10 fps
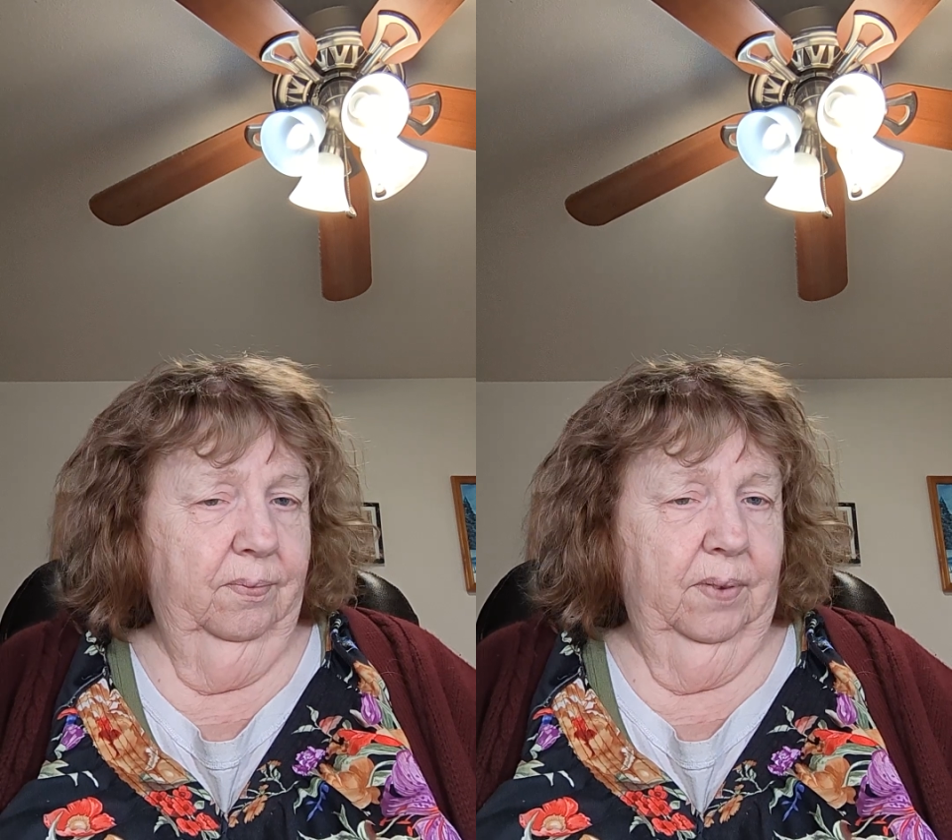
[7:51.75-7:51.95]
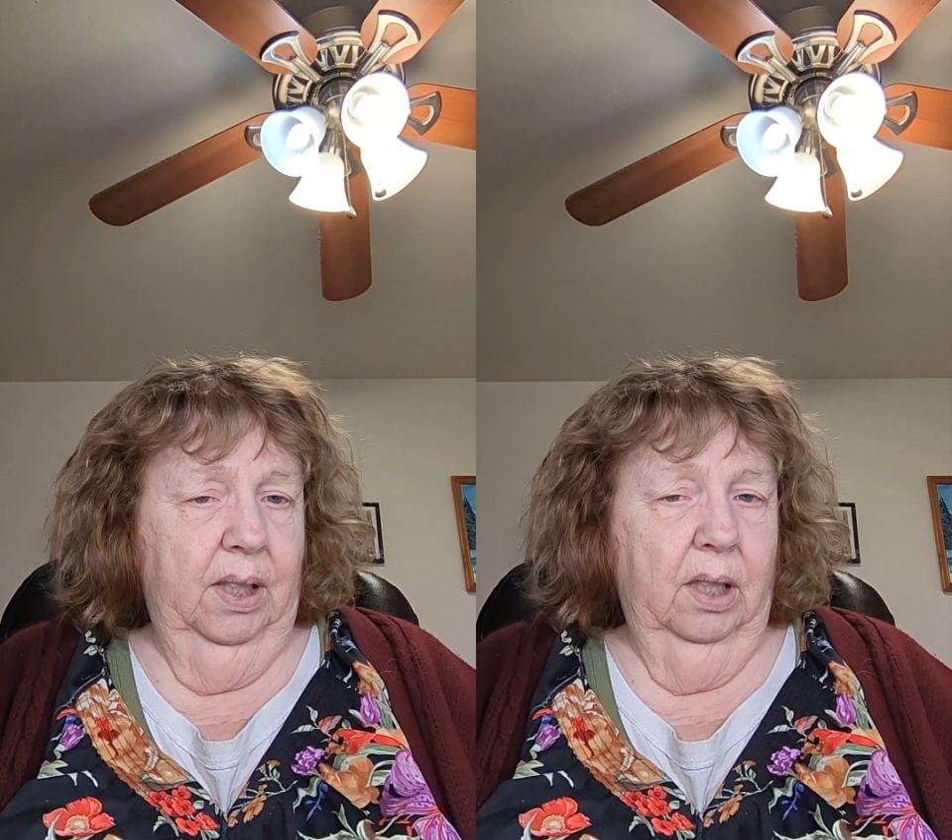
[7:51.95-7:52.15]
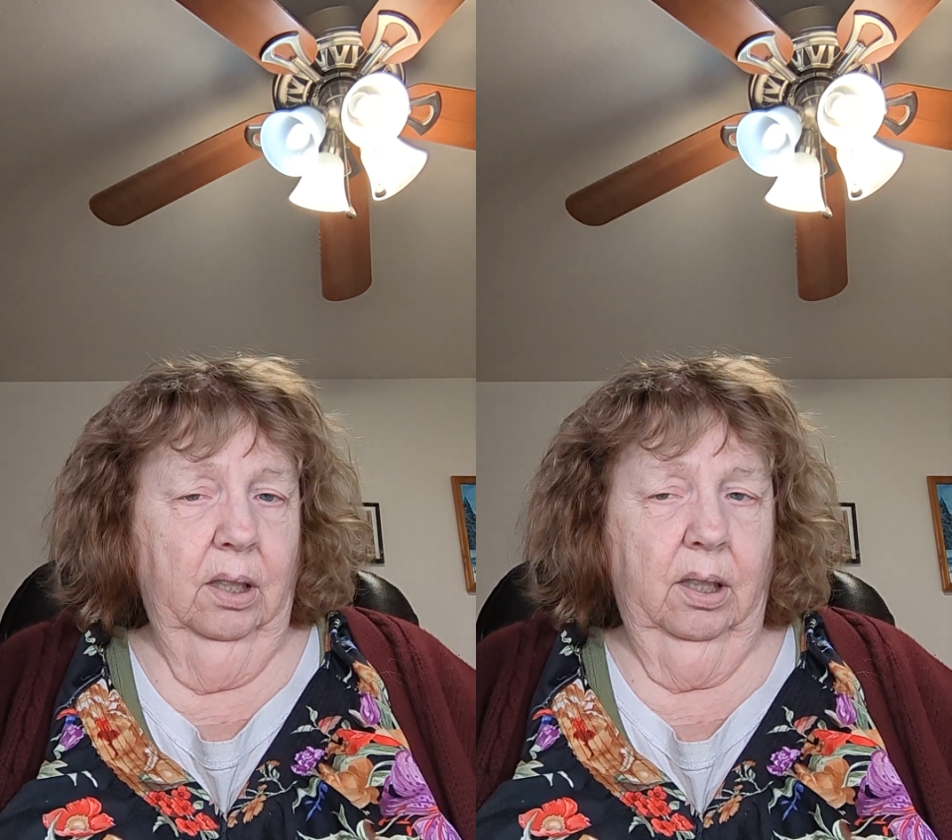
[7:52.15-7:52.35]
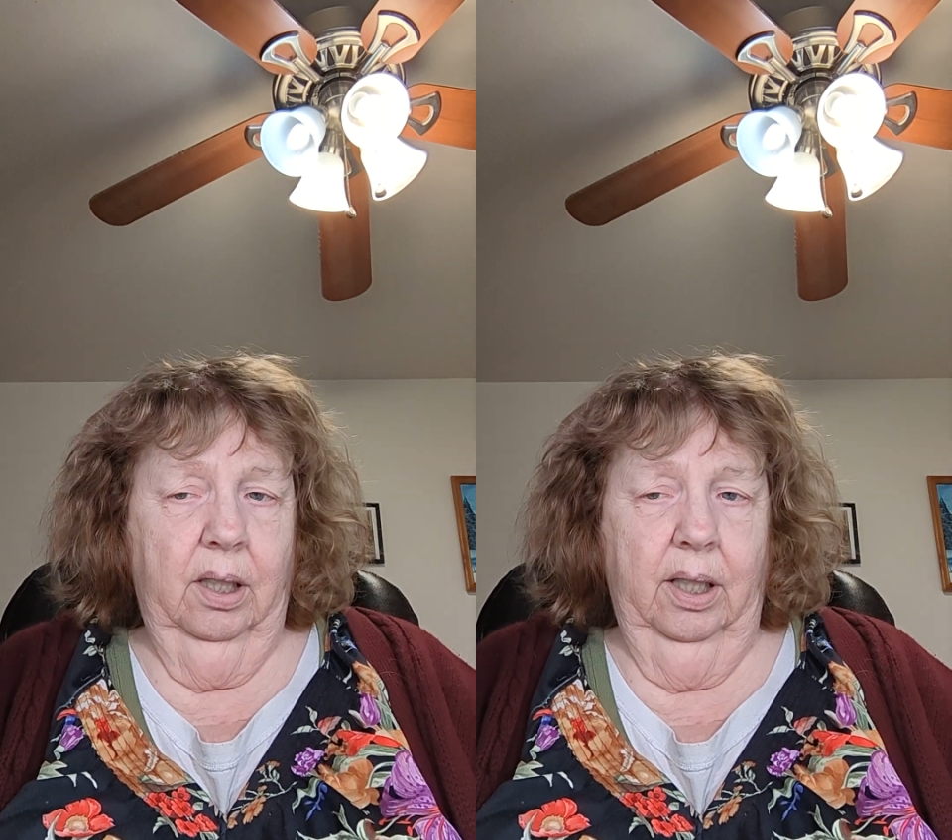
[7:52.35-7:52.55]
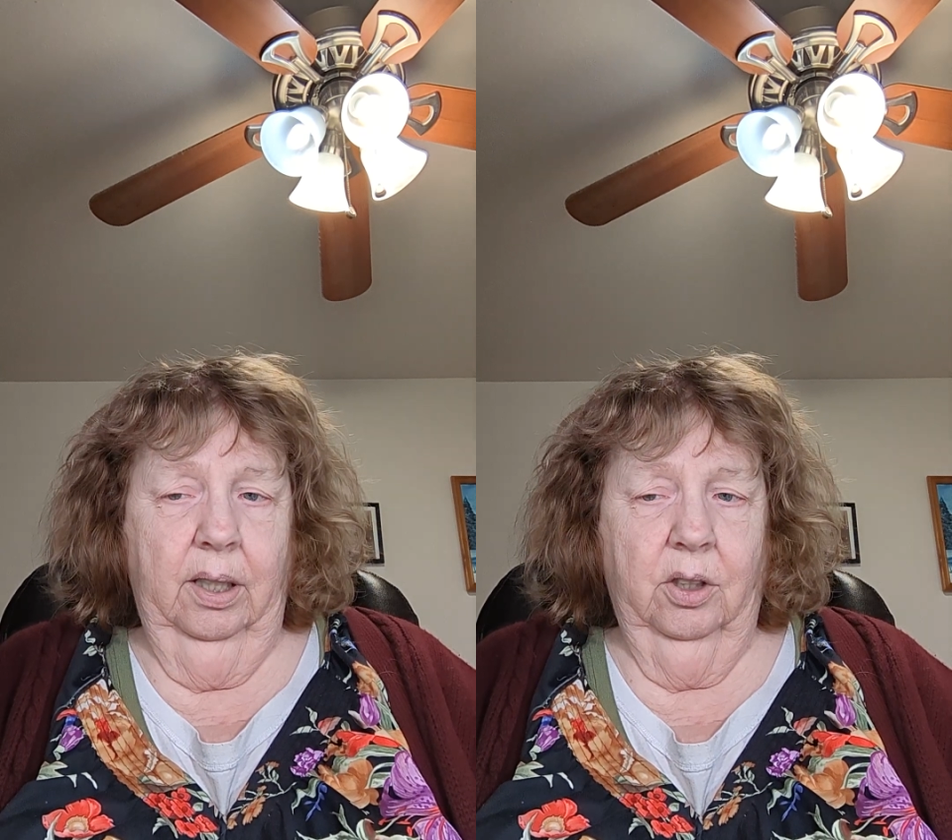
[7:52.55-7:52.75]
feet
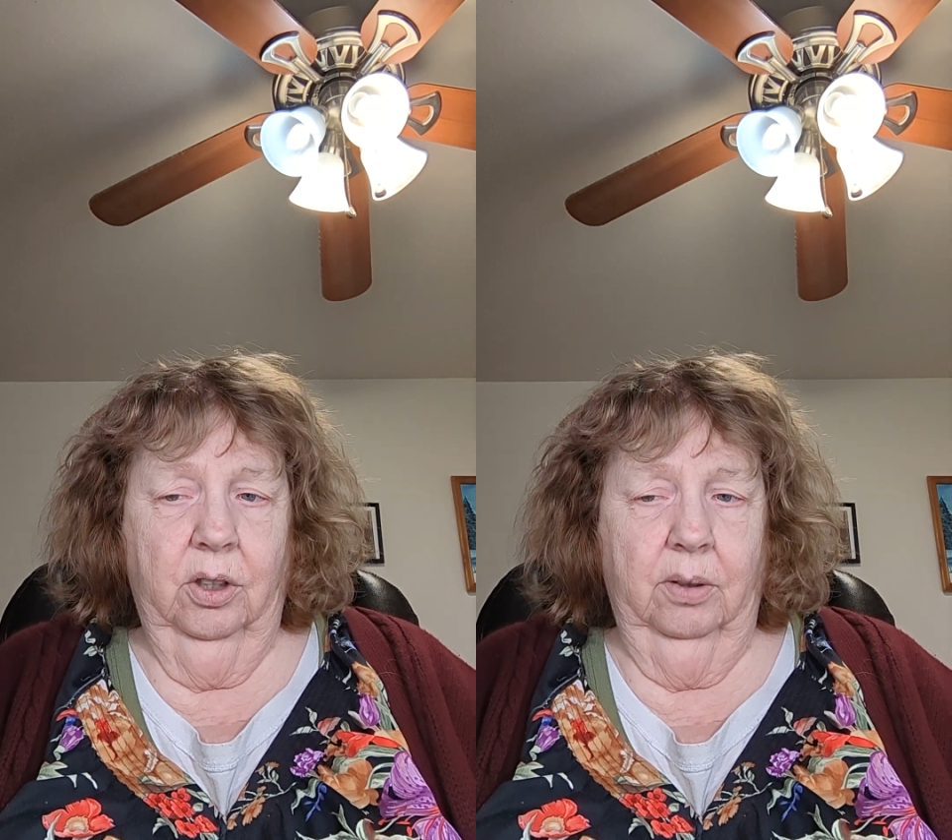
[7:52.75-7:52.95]
attached,